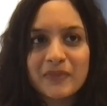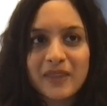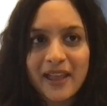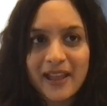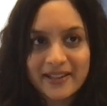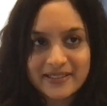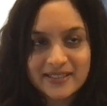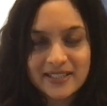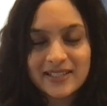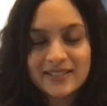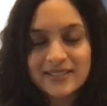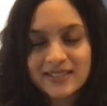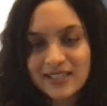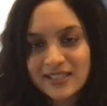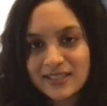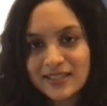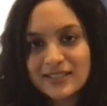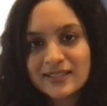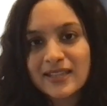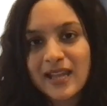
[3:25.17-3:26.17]
as I
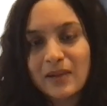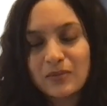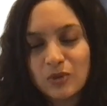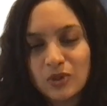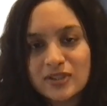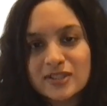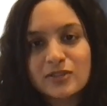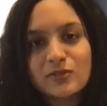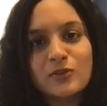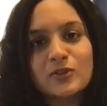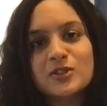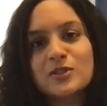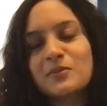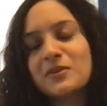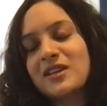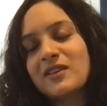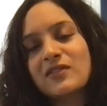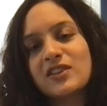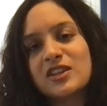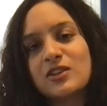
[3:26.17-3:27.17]
say this, I'm also going to
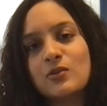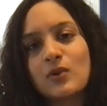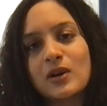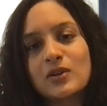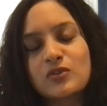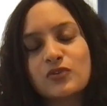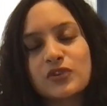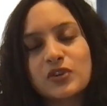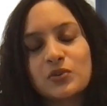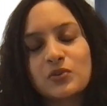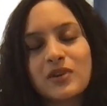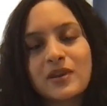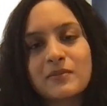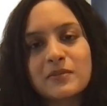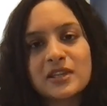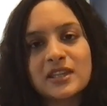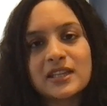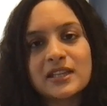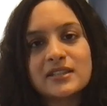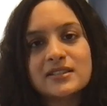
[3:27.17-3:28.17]
be giving you out few
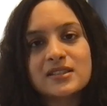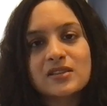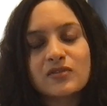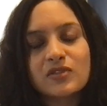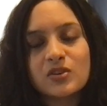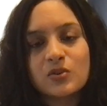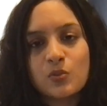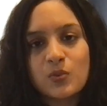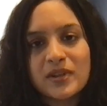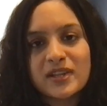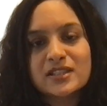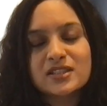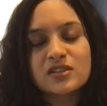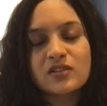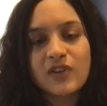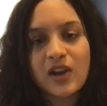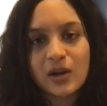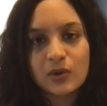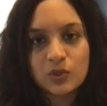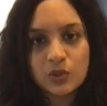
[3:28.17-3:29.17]
remedies and few ways
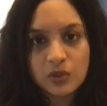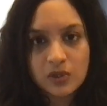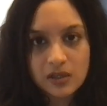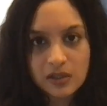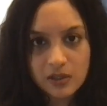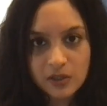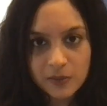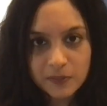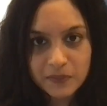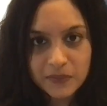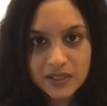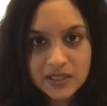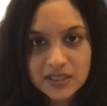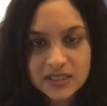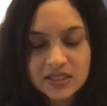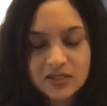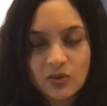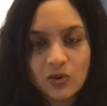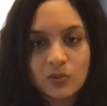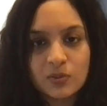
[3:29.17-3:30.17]
of how to curb
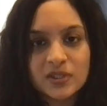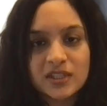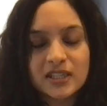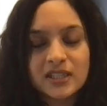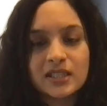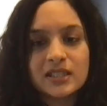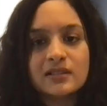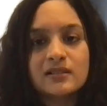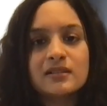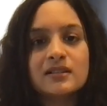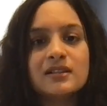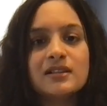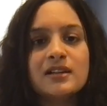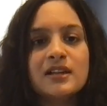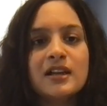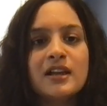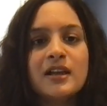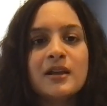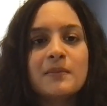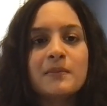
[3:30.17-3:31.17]
this over the year.
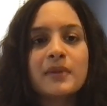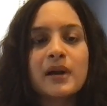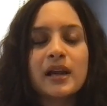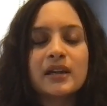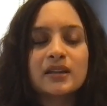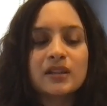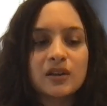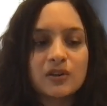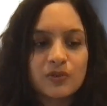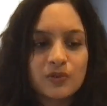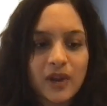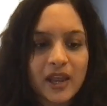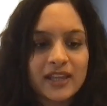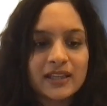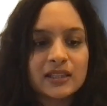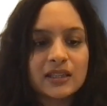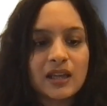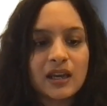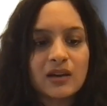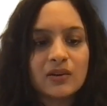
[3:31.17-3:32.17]
But
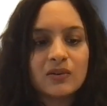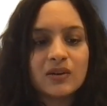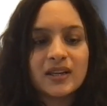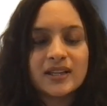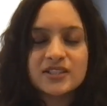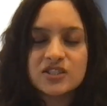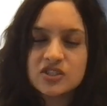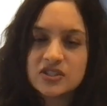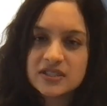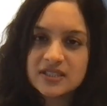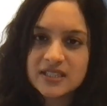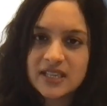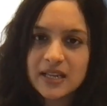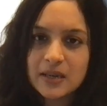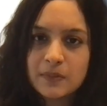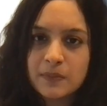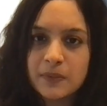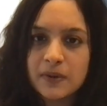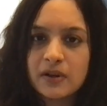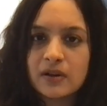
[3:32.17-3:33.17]
right now, let's just
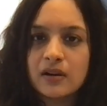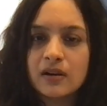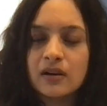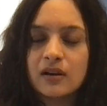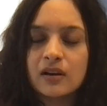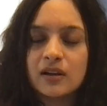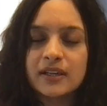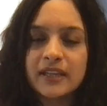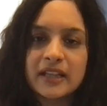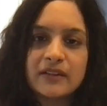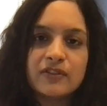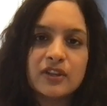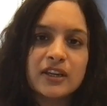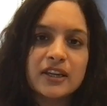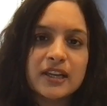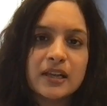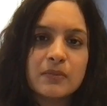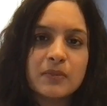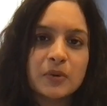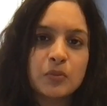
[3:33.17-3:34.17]
delve a
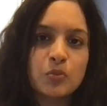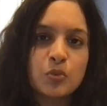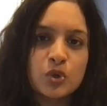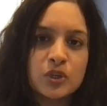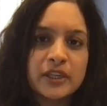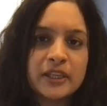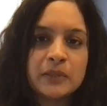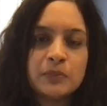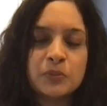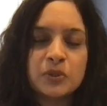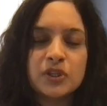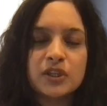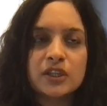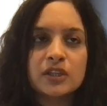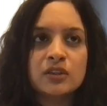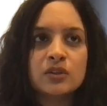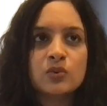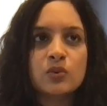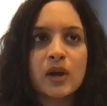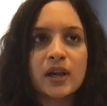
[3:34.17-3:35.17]
little bit more deeper
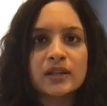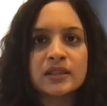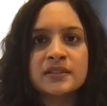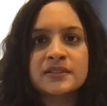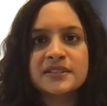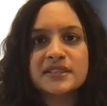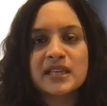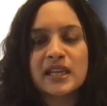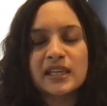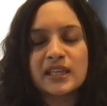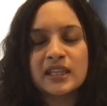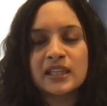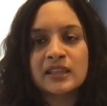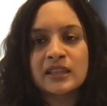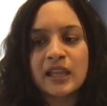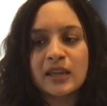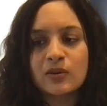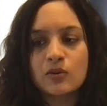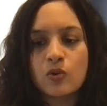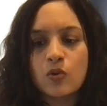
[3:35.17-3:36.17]
into understanding
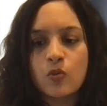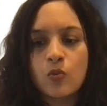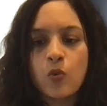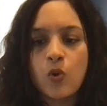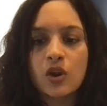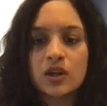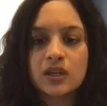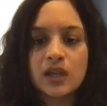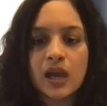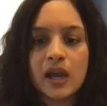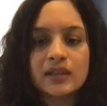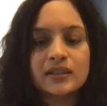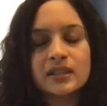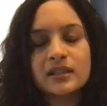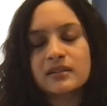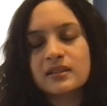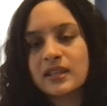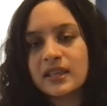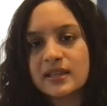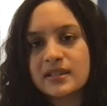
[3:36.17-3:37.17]
that what
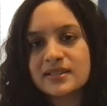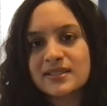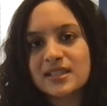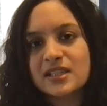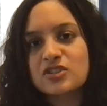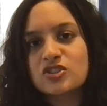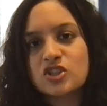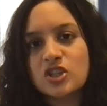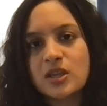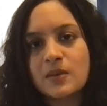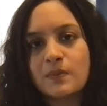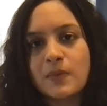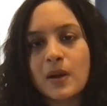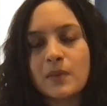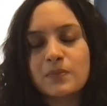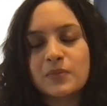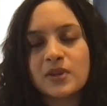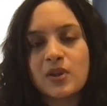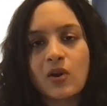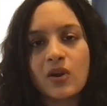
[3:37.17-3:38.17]
other things can shape
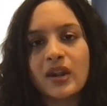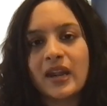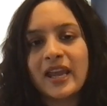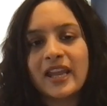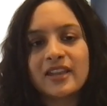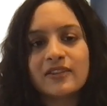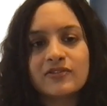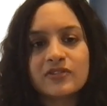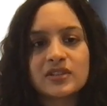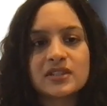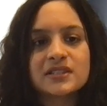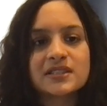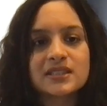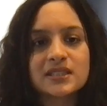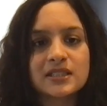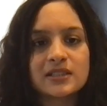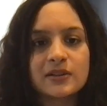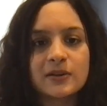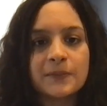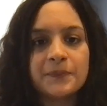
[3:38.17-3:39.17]
up your life this
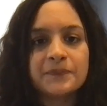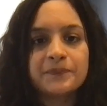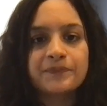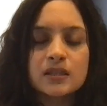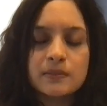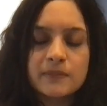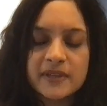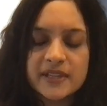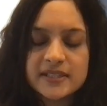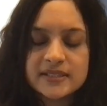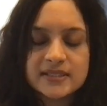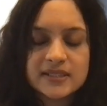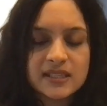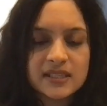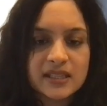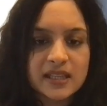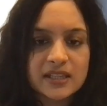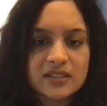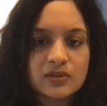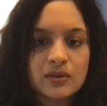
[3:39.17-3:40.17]
year. The biggest
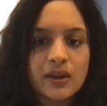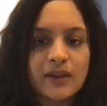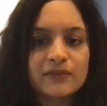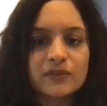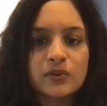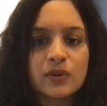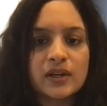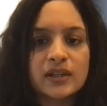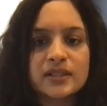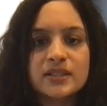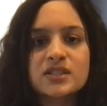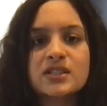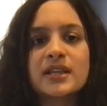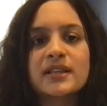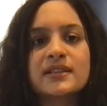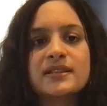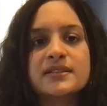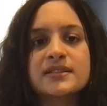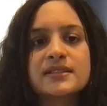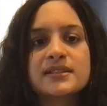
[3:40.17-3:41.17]
thing that you have to
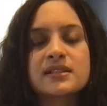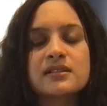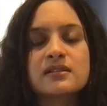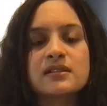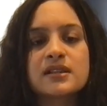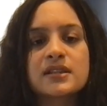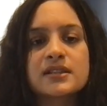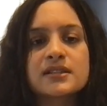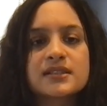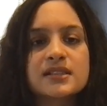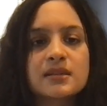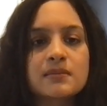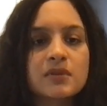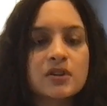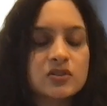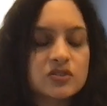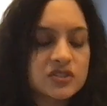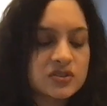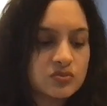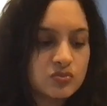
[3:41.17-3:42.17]
understand this year is that
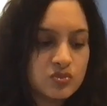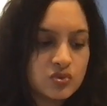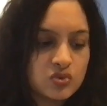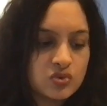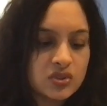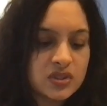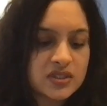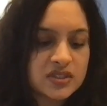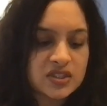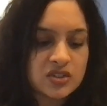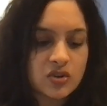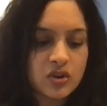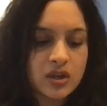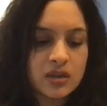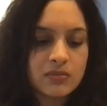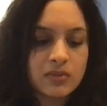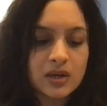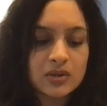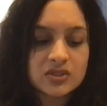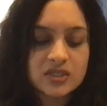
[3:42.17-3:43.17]
because Moon is all
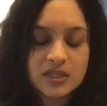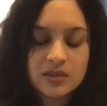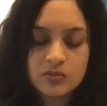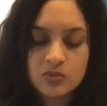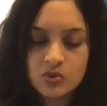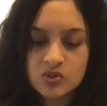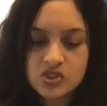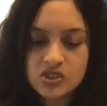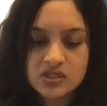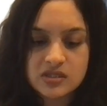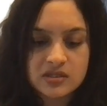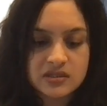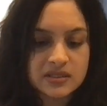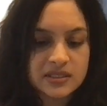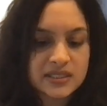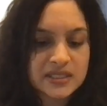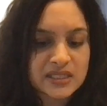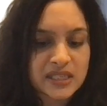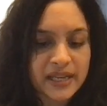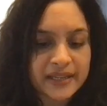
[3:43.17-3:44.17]
about
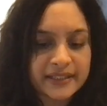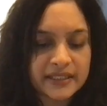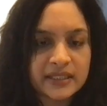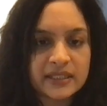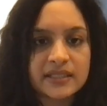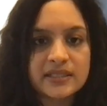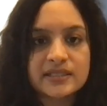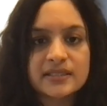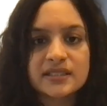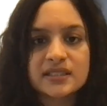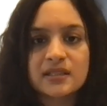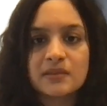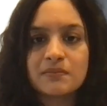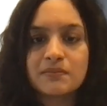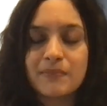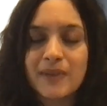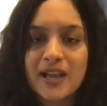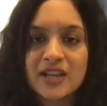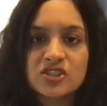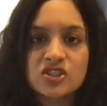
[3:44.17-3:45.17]
emotions, kindness,
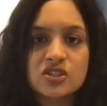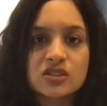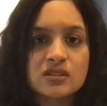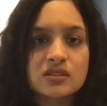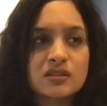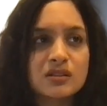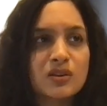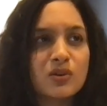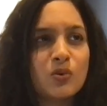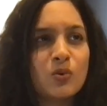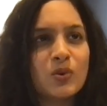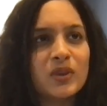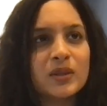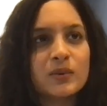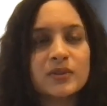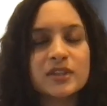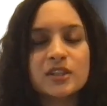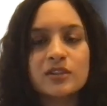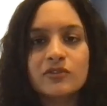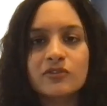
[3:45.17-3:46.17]
compassion, going
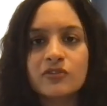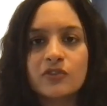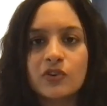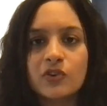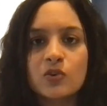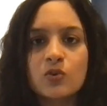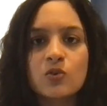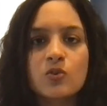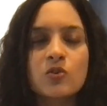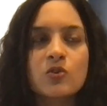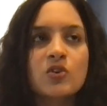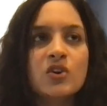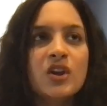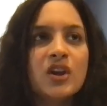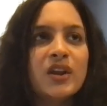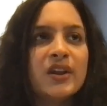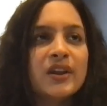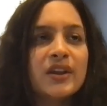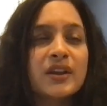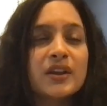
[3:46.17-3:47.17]
with the flow,
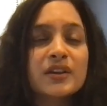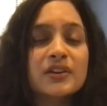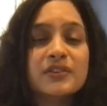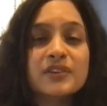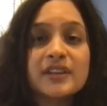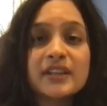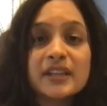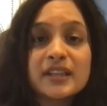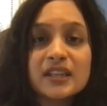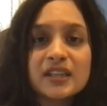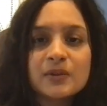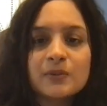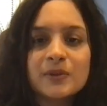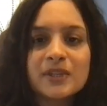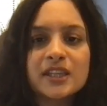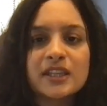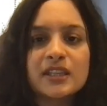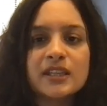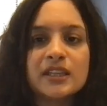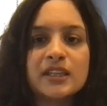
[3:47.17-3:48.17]

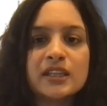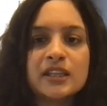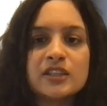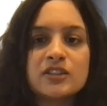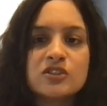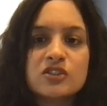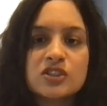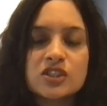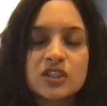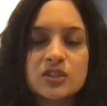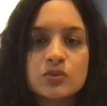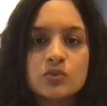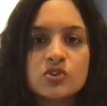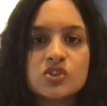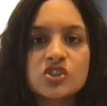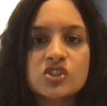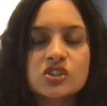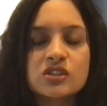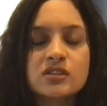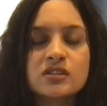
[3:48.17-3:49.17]
creativity,
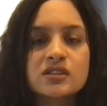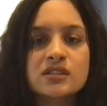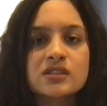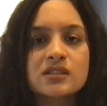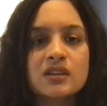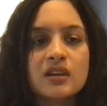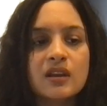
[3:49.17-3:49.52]
intuition.